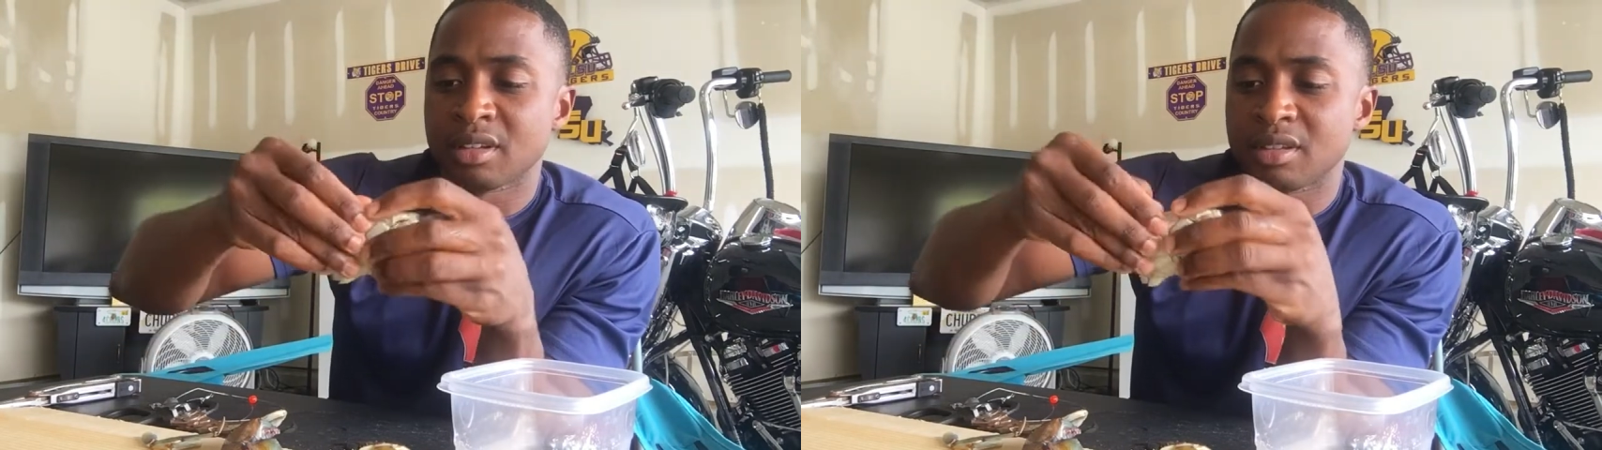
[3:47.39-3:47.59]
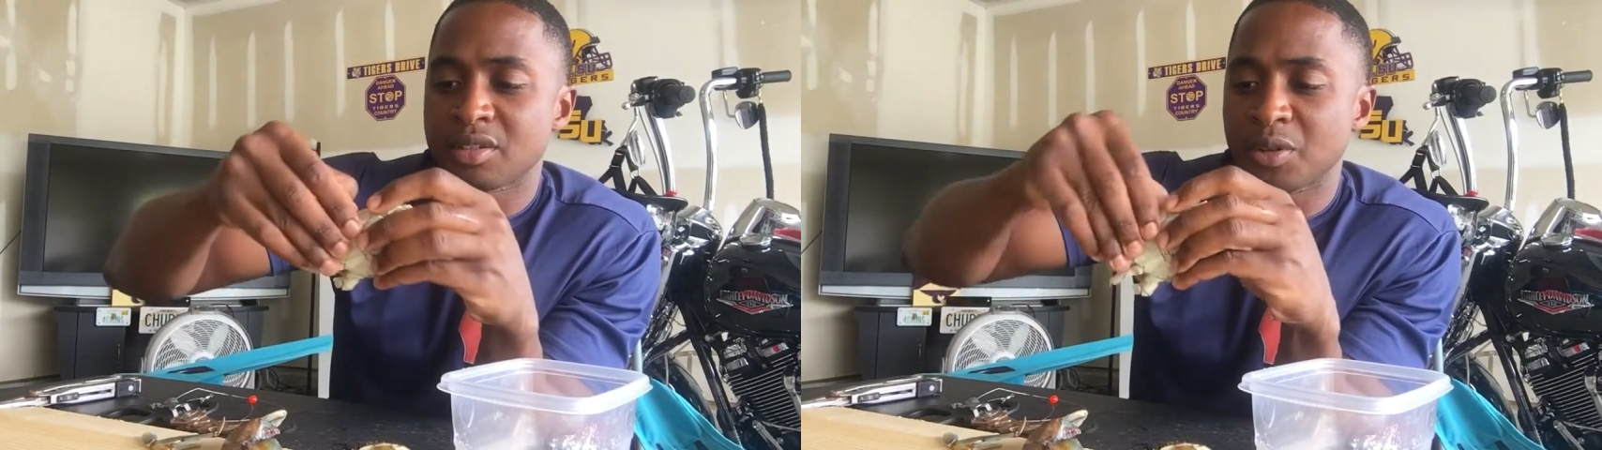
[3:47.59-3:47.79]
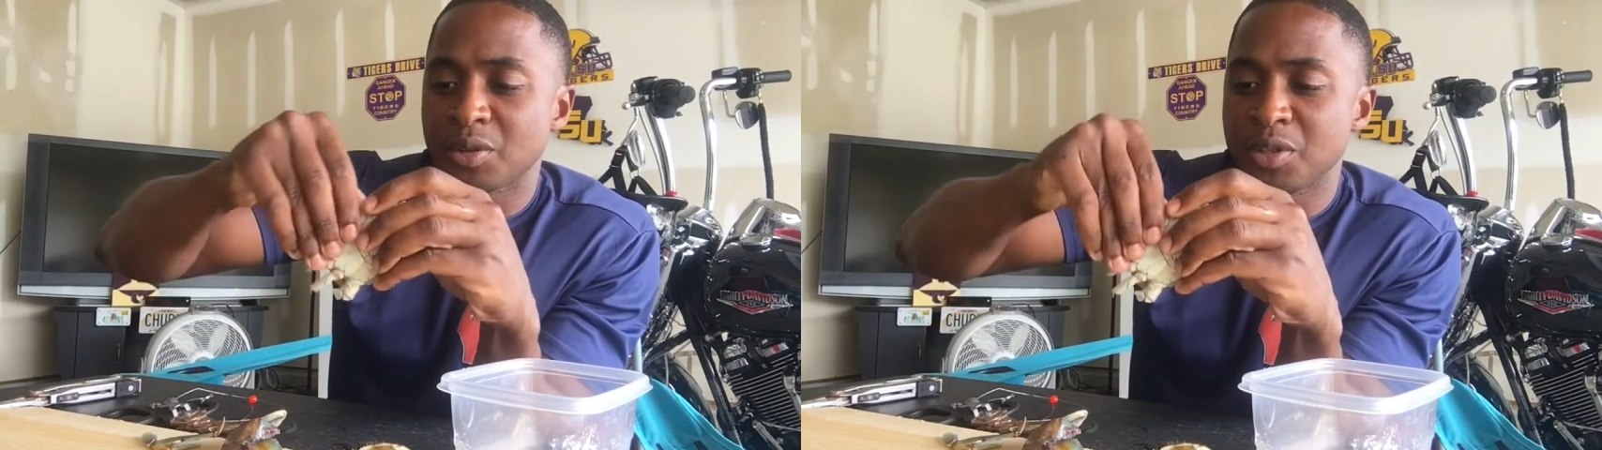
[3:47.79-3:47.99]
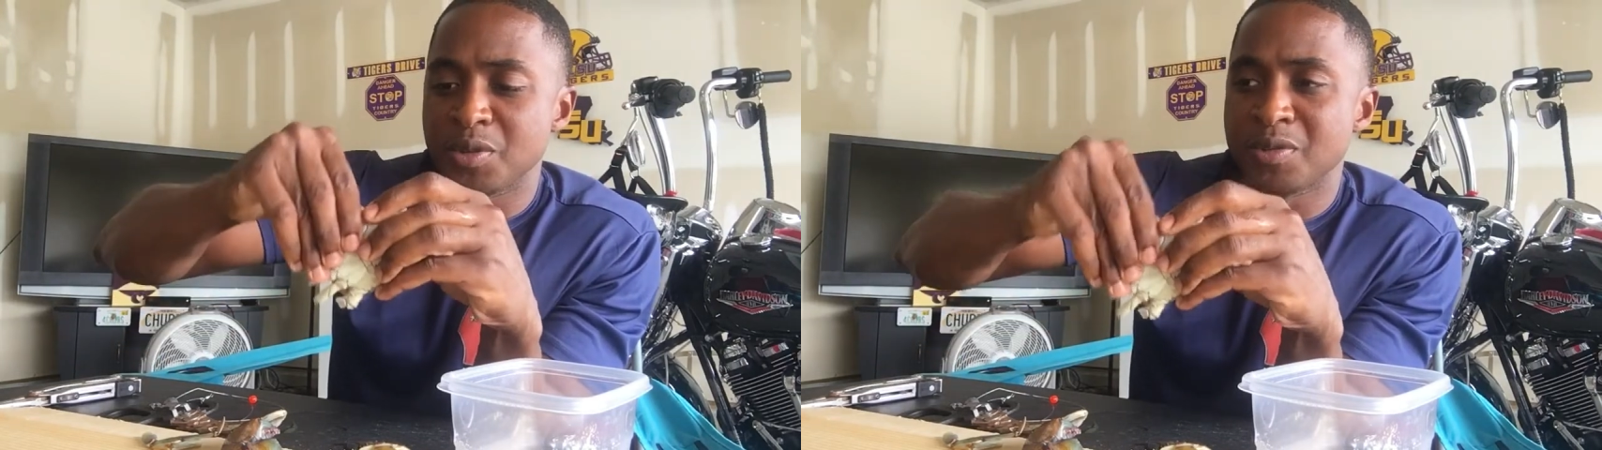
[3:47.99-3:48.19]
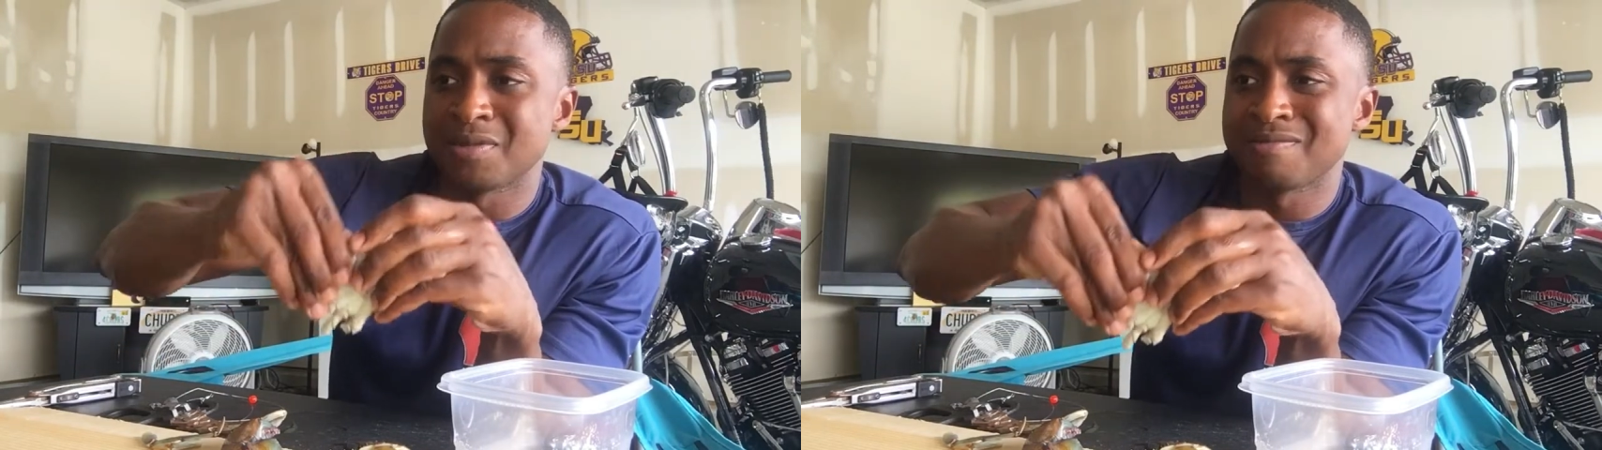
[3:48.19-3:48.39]
And so
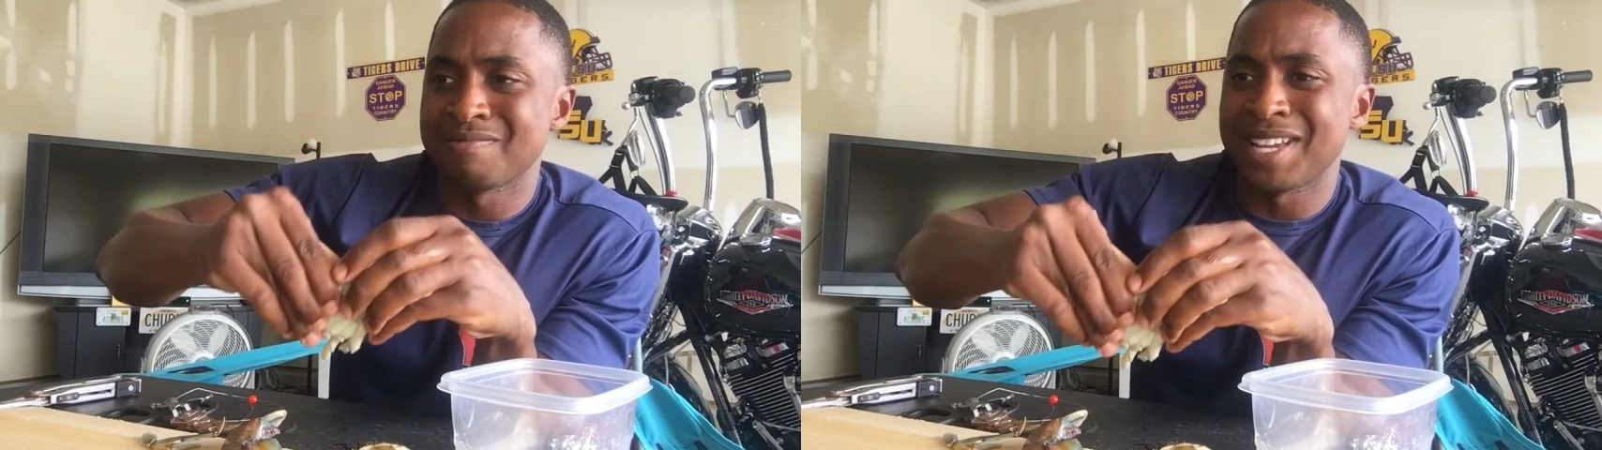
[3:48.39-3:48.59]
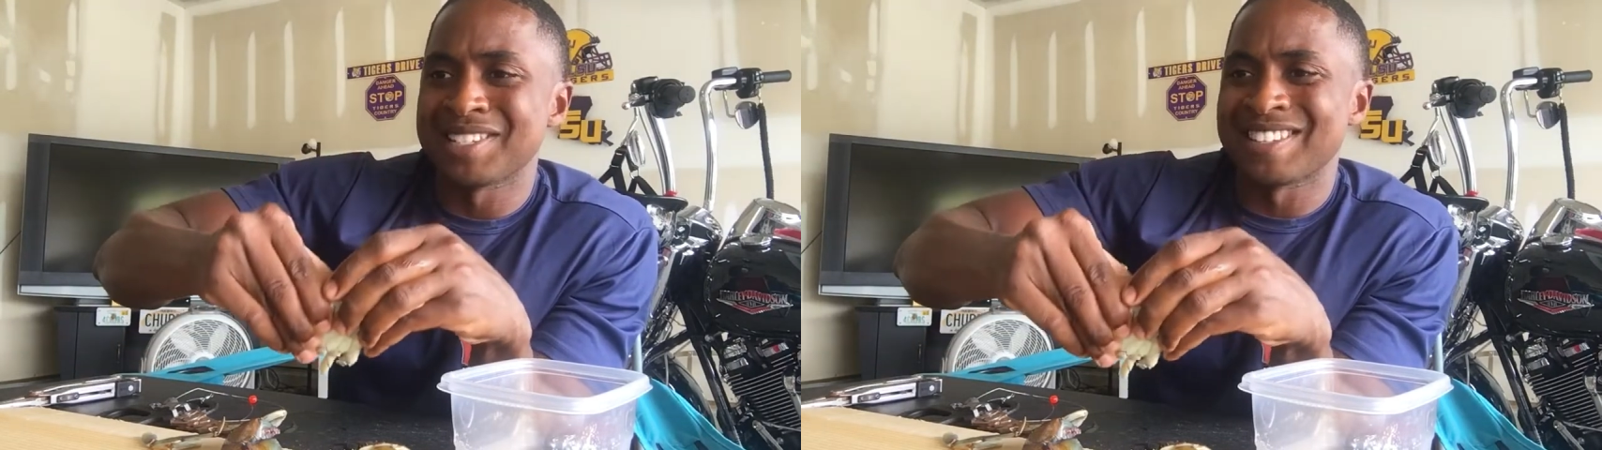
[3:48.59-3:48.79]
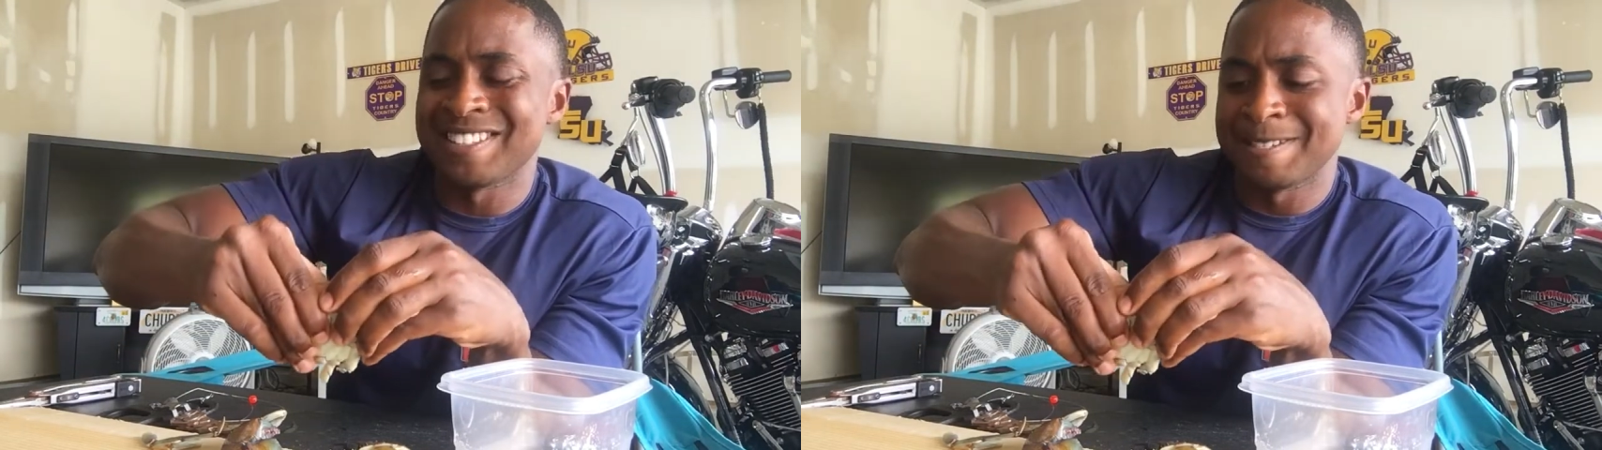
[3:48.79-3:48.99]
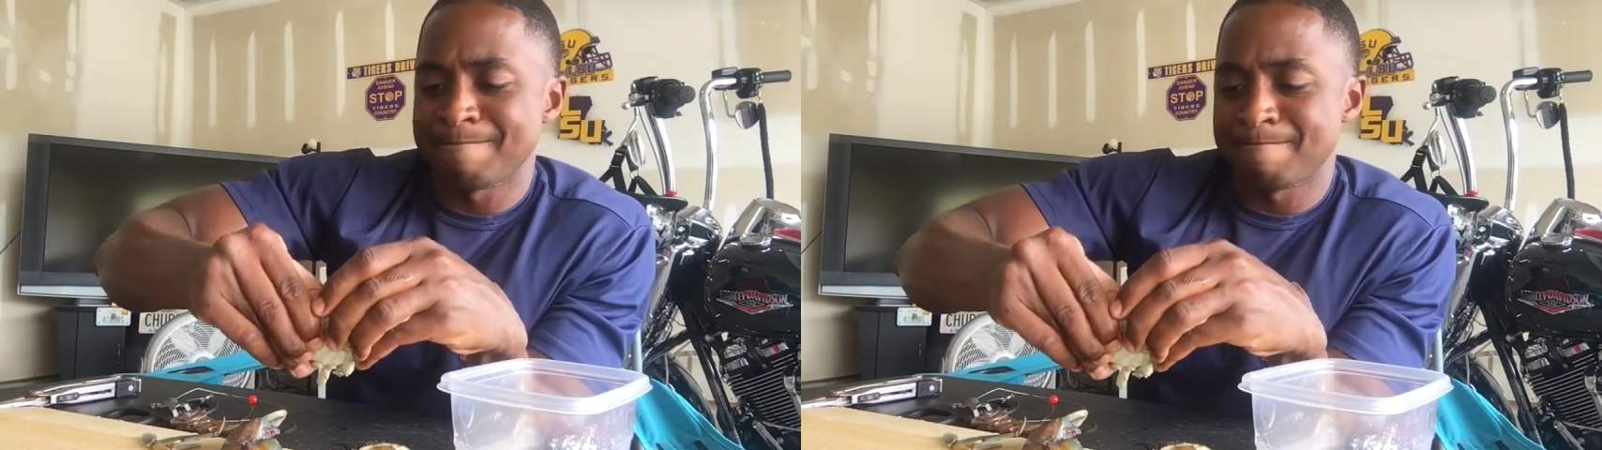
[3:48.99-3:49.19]
you basically